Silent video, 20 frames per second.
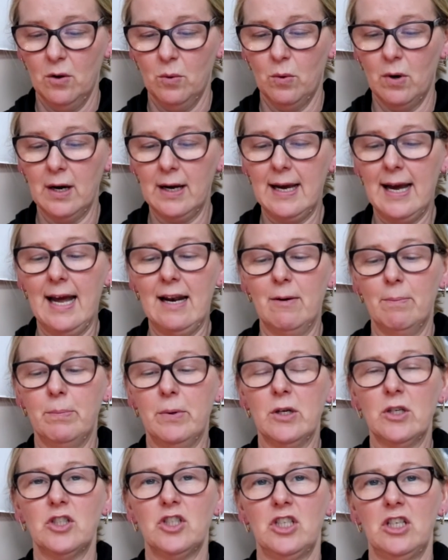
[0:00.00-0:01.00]
what kind of
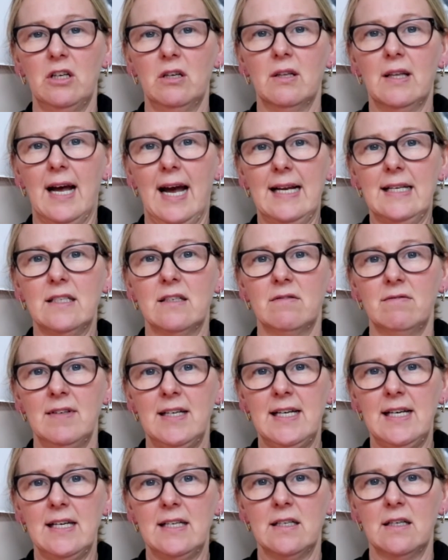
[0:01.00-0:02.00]
books do you like to
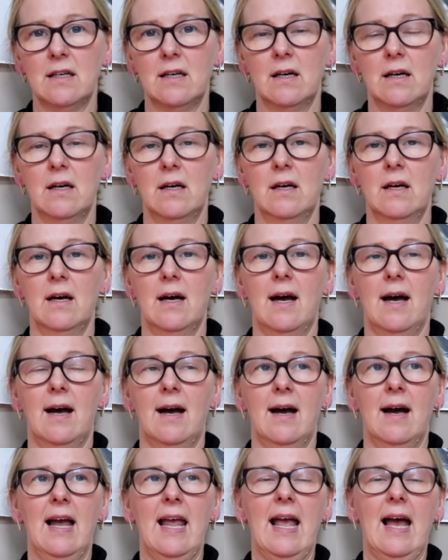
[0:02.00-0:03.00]
read?
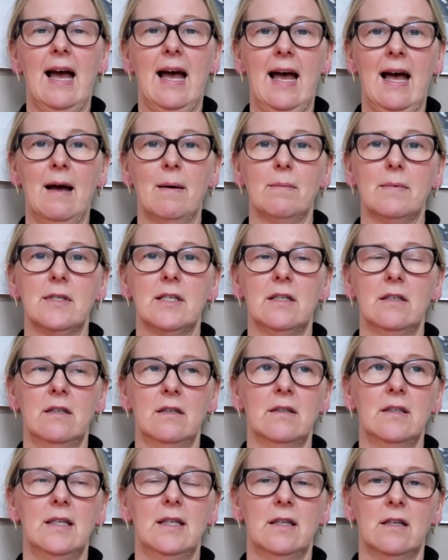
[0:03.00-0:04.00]
I
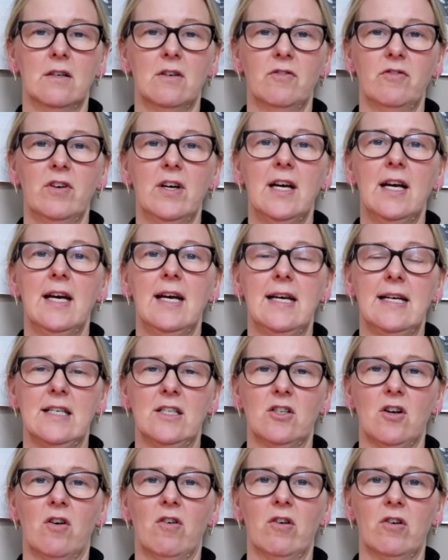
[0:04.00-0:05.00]
absolutely love
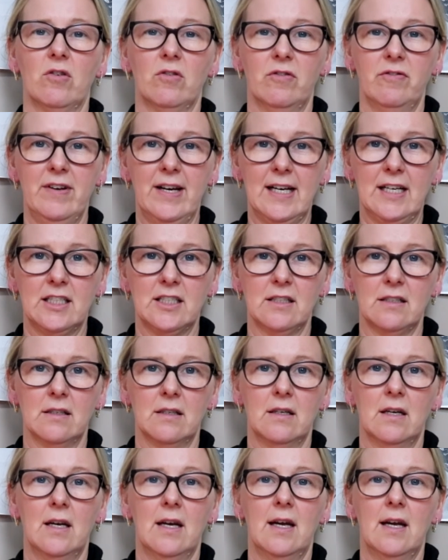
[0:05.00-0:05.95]
historical fiction,